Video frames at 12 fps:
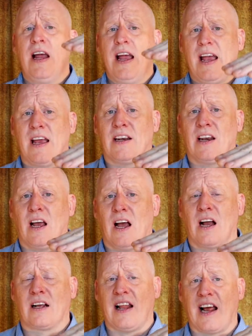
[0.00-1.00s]
in
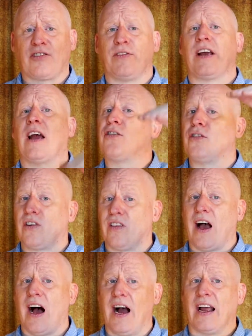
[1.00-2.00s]
classification to the
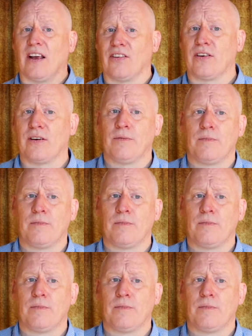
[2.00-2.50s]
highest.